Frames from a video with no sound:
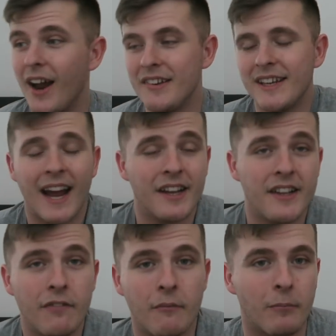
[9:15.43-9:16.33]
I actually had a
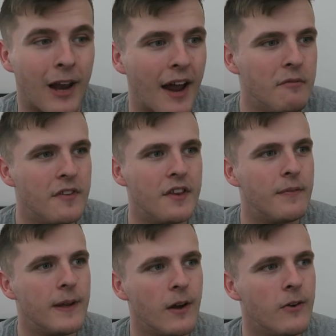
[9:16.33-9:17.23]
different plan for this
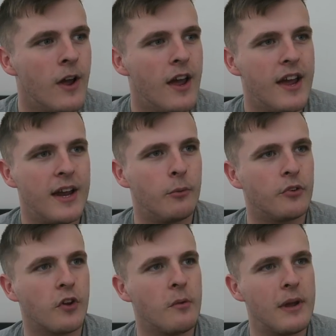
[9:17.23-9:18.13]
video. It
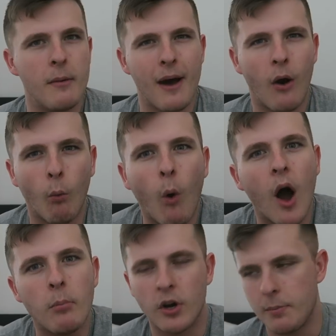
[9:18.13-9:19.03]
was going to be about
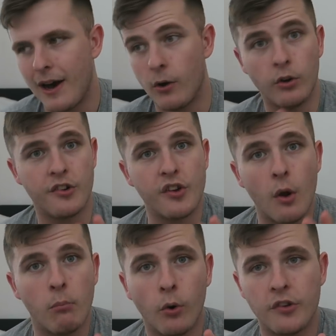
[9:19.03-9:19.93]
why body power is
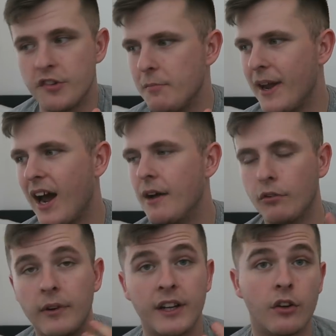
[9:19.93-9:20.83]
so important to me. I have
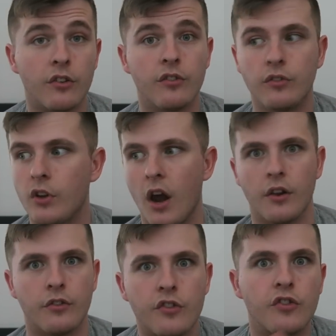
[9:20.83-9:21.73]
a really good
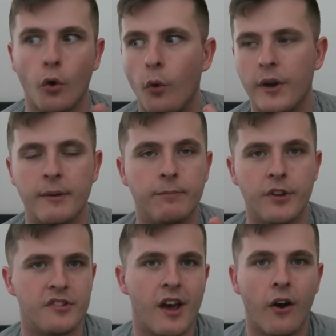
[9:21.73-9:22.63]
kind of story
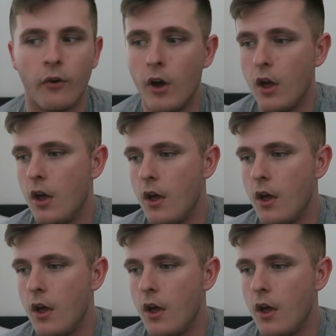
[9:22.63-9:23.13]
to tell.